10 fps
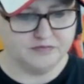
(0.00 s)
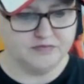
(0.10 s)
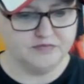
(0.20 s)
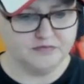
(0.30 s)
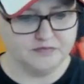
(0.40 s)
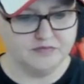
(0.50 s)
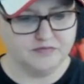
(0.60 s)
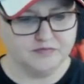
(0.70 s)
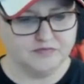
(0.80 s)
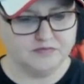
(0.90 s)

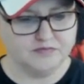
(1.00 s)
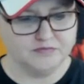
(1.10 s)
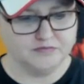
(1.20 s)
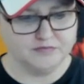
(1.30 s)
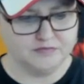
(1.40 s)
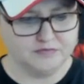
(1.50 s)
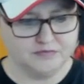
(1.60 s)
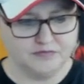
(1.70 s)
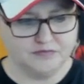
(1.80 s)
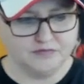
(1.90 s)

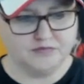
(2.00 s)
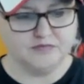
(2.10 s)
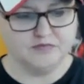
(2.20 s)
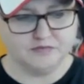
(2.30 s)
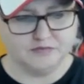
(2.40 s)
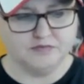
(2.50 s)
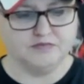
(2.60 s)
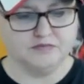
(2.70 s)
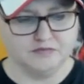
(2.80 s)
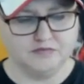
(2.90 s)

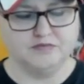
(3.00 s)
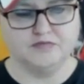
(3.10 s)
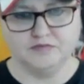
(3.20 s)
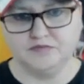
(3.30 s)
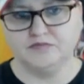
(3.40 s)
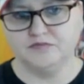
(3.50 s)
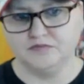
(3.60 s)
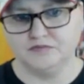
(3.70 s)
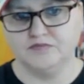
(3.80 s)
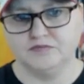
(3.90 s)

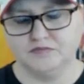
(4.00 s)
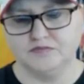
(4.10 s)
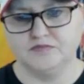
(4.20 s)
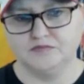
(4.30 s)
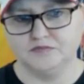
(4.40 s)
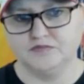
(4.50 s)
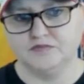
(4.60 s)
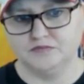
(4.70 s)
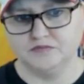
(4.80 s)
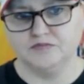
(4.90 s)

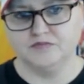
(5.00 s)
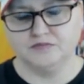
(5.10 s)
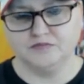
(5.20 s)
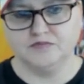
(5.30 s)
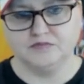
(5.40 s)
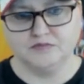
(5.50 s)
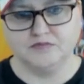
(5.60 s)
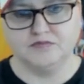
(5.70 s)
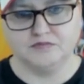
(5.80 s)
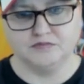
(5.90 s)

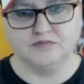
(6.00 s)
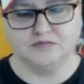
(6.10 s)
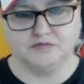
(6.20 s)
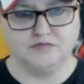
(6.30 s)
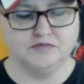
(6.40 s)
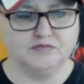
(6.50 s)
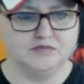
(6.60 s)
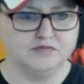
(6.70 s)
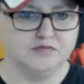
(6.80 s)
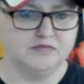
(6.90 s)

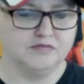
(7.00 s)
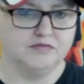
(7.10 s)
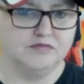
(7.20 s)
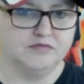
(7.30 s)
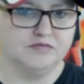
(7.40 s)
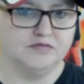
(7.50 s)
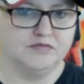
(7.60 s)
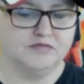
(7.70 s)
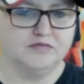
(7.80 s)
The person shown says nothing.